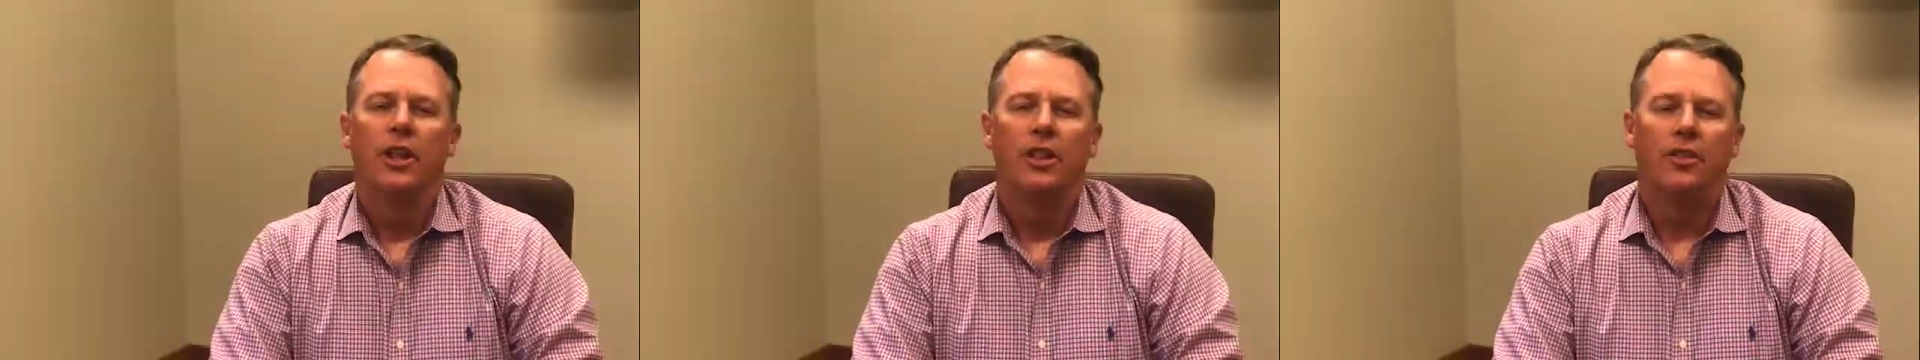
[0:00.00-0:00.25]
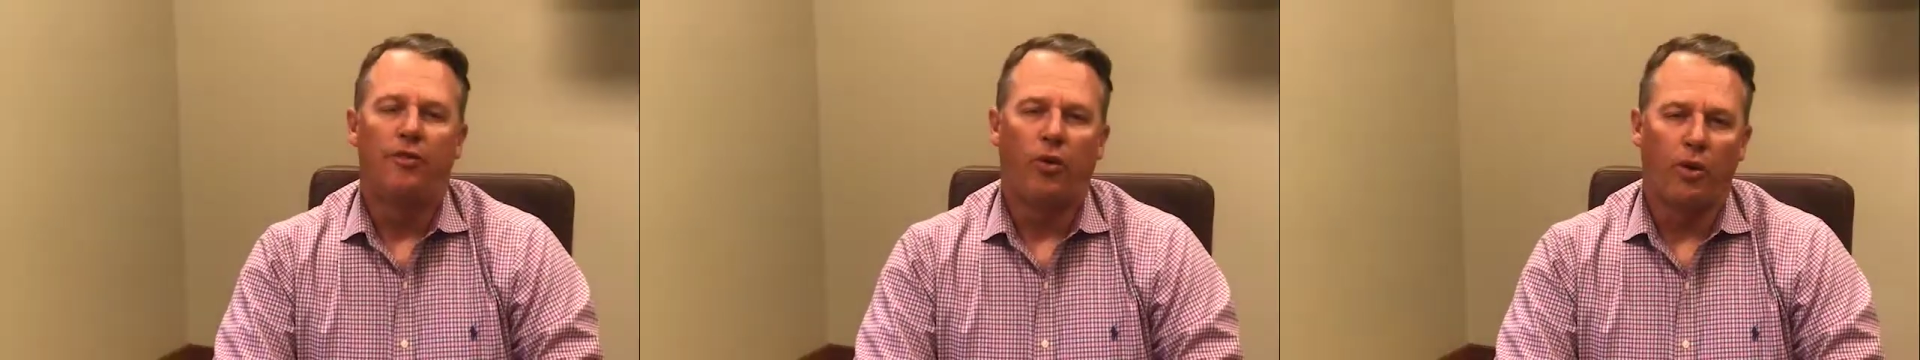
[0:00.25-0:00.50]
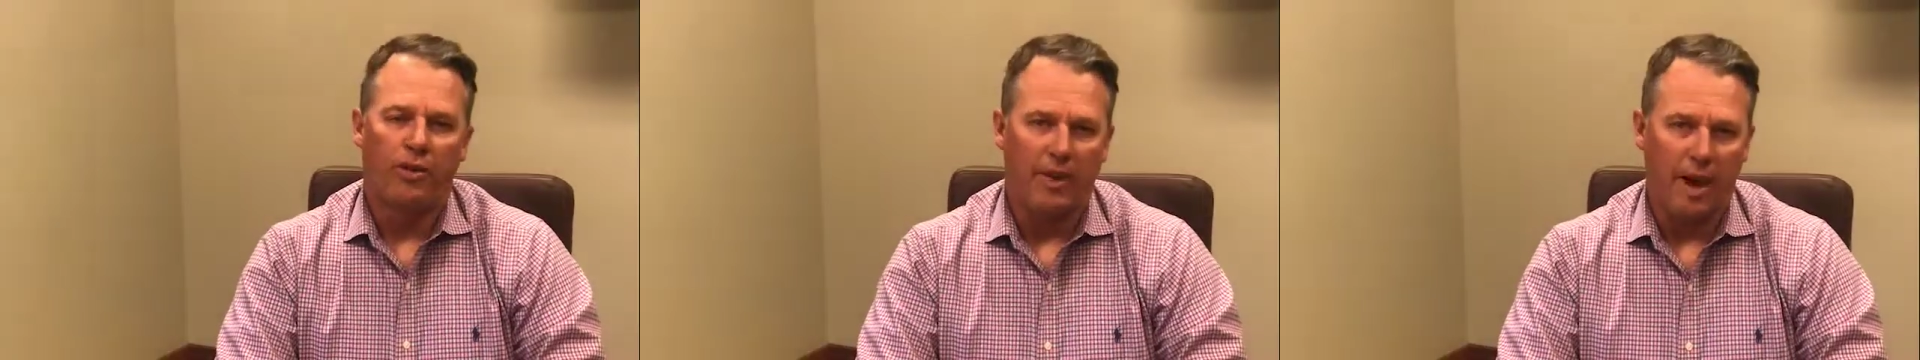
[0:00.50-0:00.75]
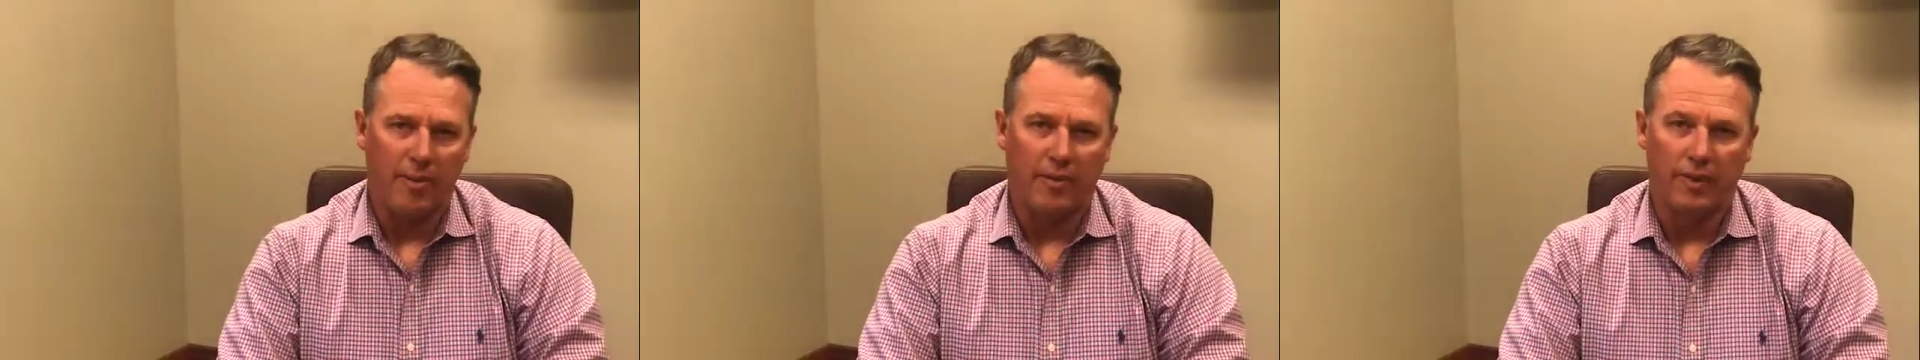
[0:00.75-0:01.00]
The fourth
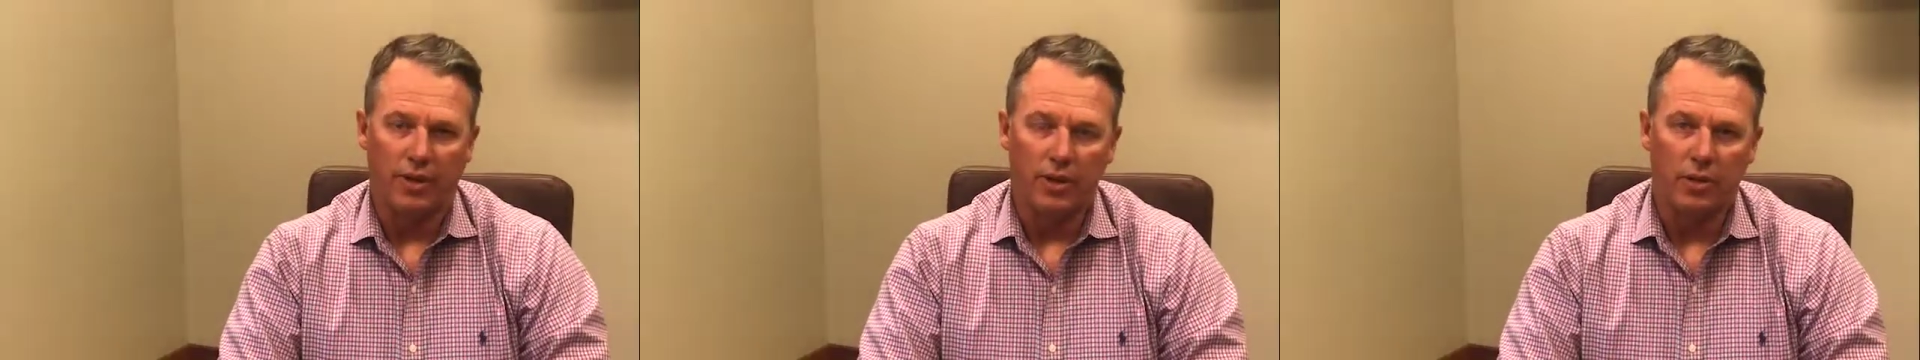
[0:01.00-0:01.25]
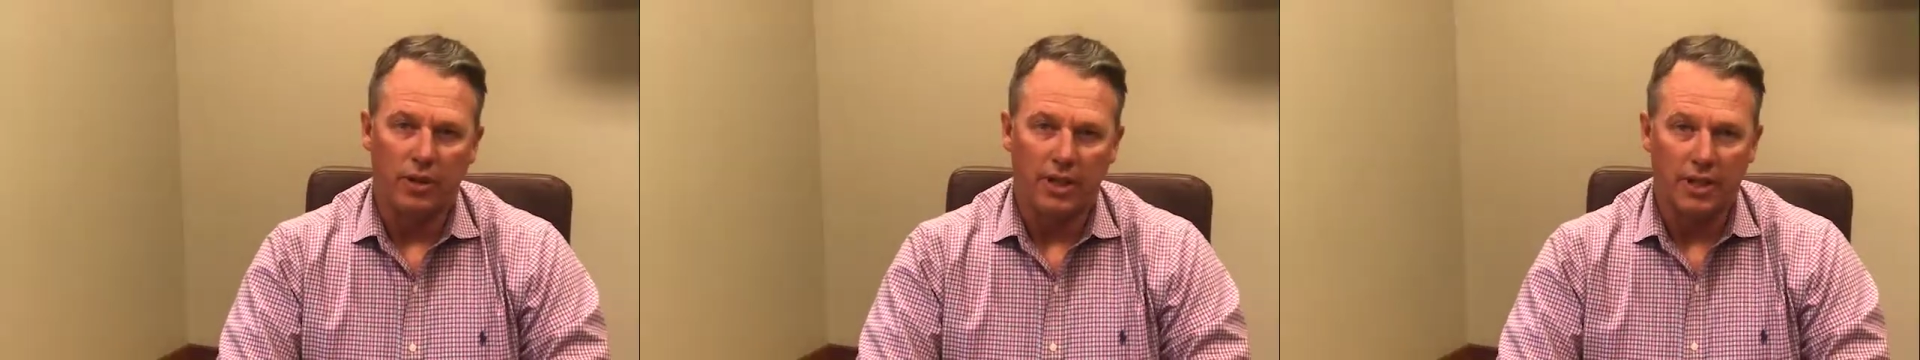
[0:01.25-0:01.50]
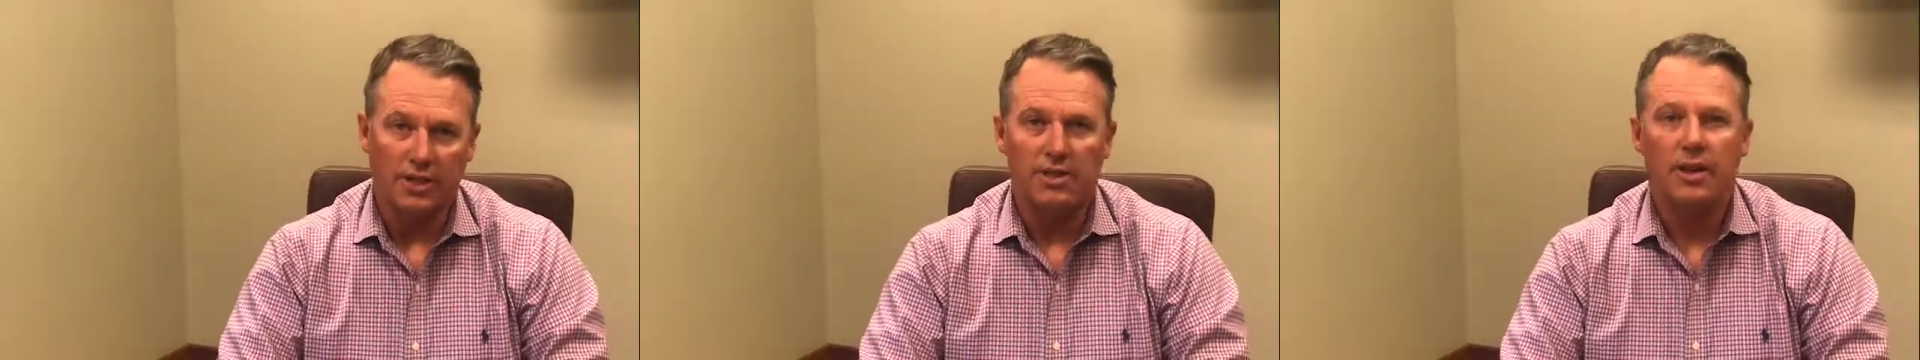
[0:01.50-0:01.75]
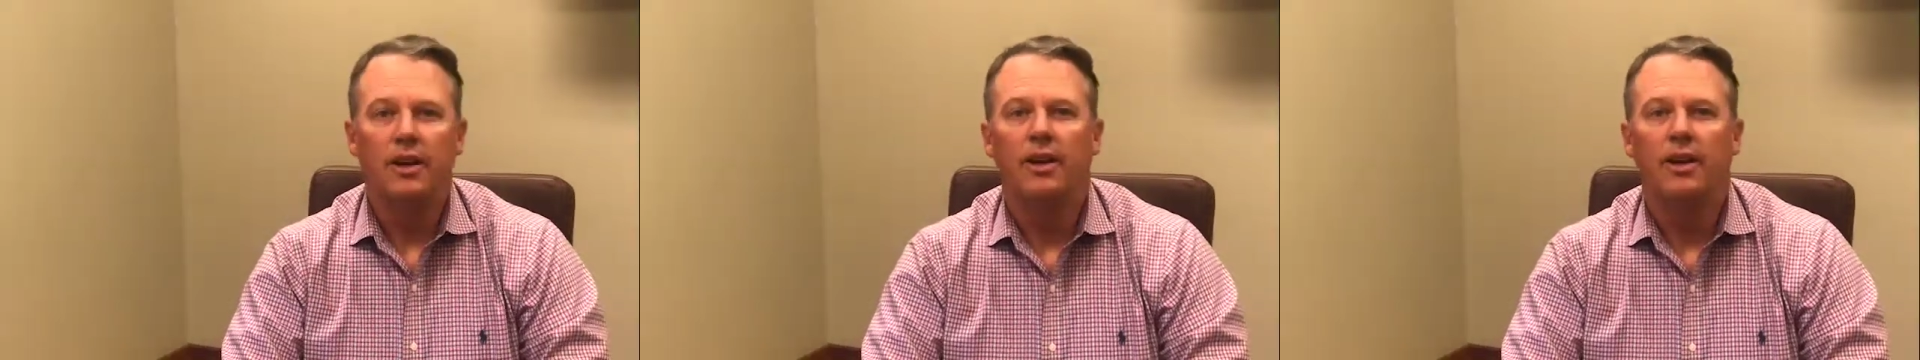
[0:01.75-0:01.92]
type of annuities